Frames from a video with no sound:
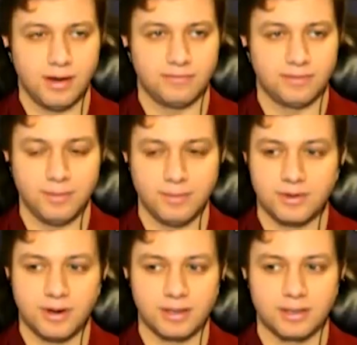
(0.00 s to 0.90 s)
if I remember
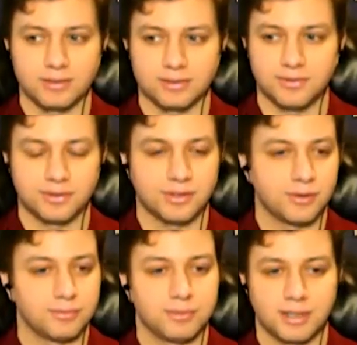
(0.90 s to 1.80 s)
correctly, it was
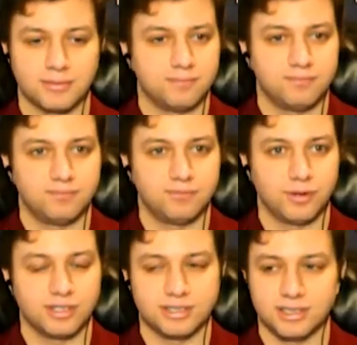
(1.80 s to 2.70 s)
footnote like
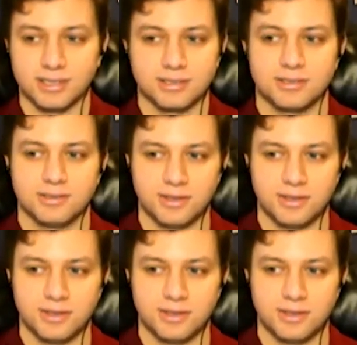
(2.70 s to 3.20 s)
forty six.